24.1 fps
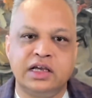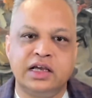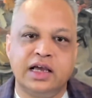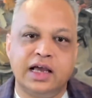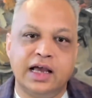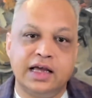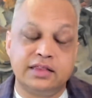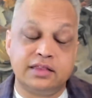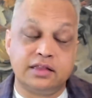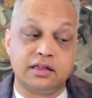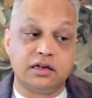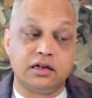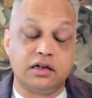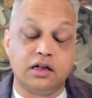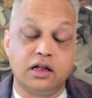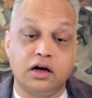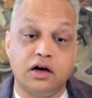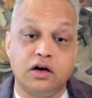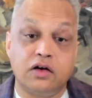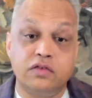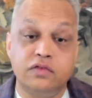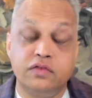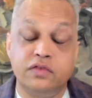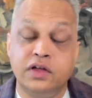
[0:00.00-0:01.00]
and the
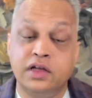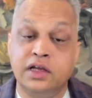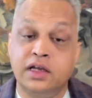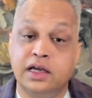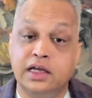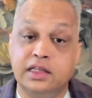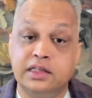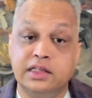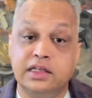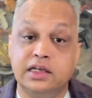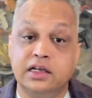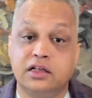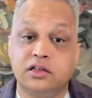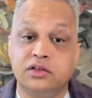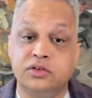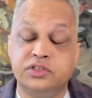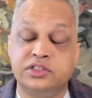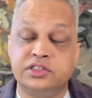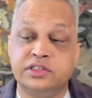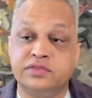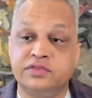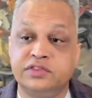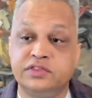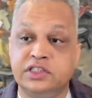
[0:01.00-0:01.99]
love and the
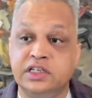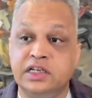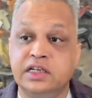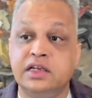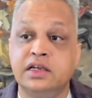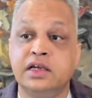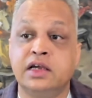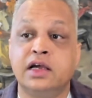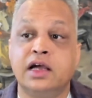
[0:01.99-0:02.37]
inclusivity